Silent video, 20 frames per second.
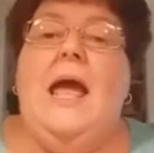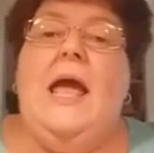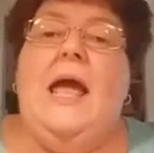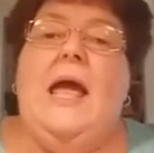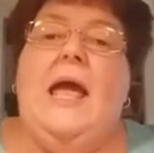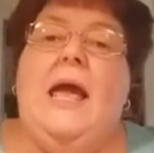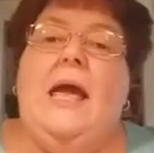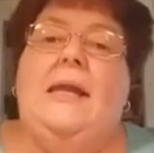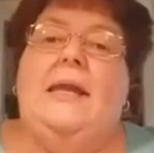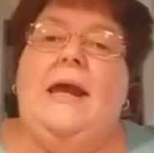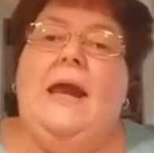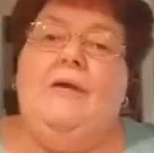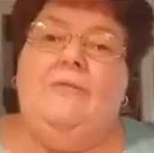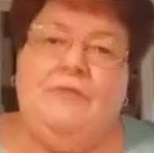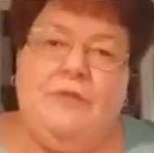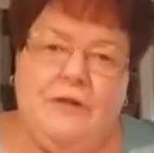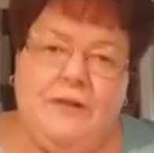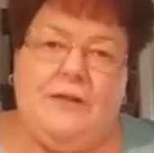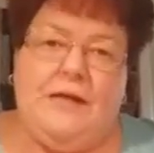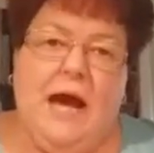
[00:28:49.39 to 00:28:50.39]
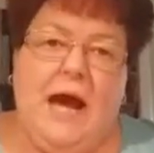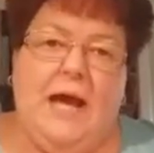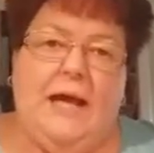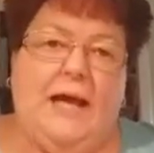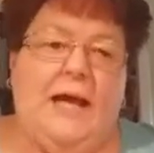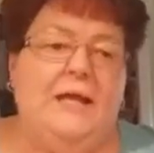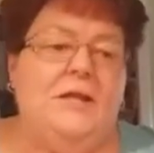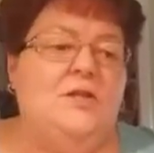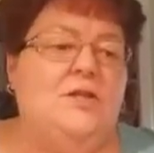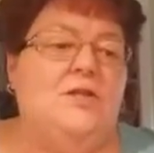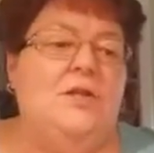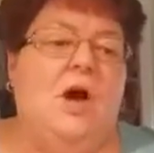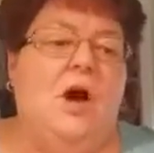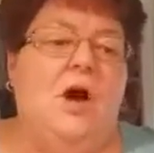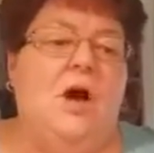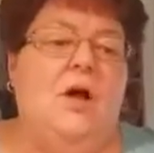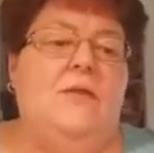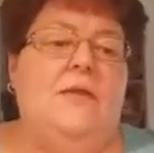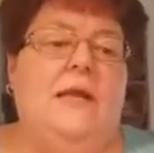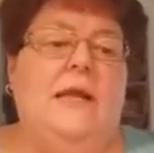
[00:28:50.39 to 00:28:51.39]
And every die I
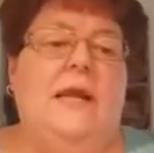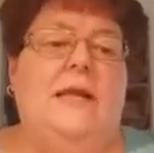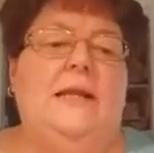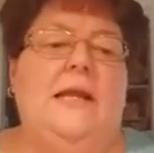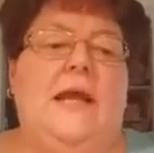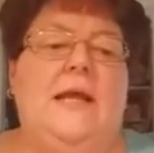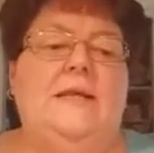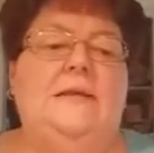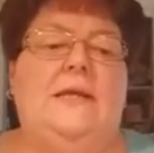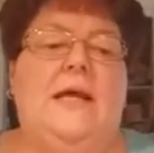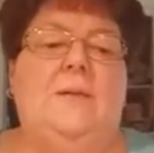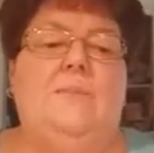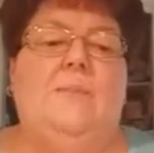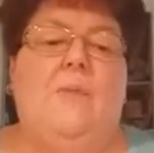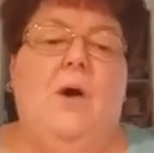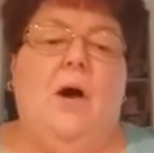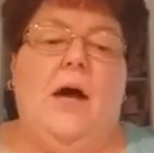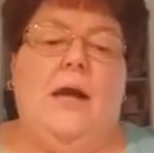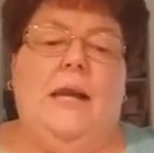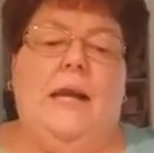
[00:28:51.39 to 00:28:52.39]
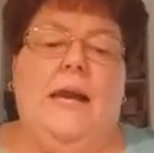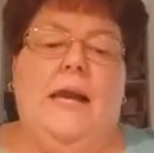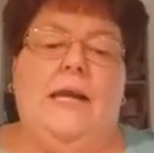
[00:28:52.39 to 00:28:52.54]
saw that I liked, I bought.